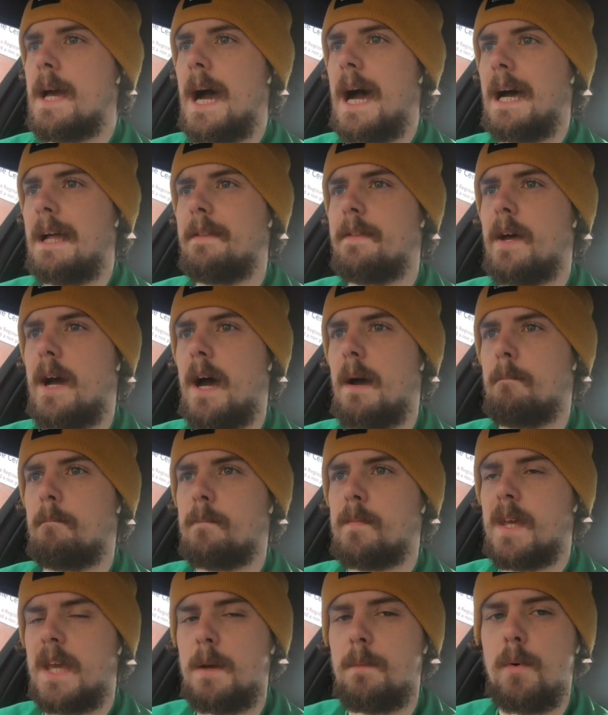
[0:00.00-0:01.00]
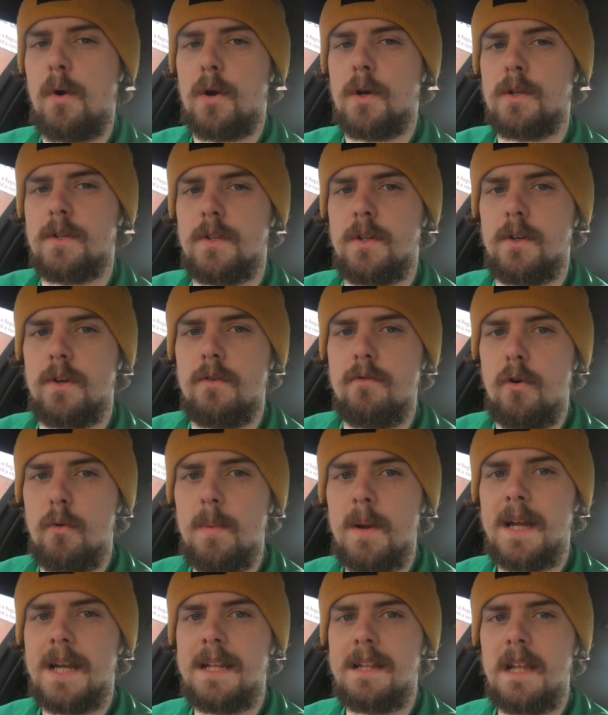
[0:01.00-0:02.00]
and keep working on the
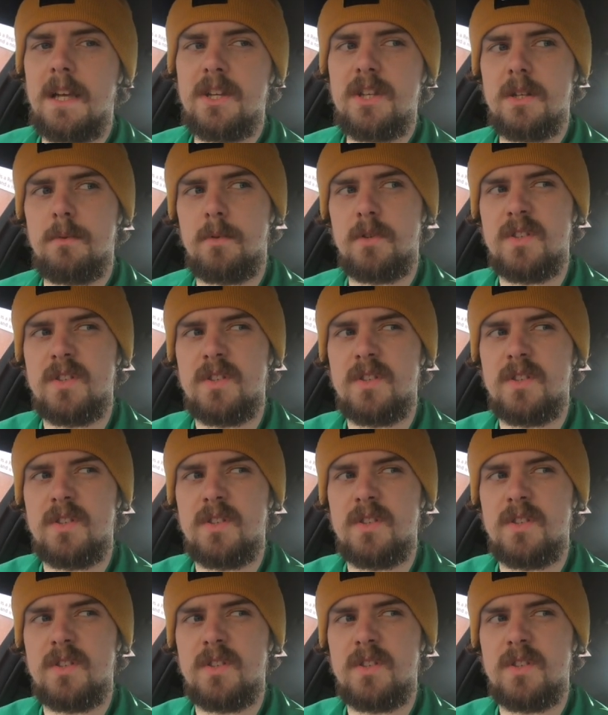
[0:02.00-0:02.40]
aerobic condition,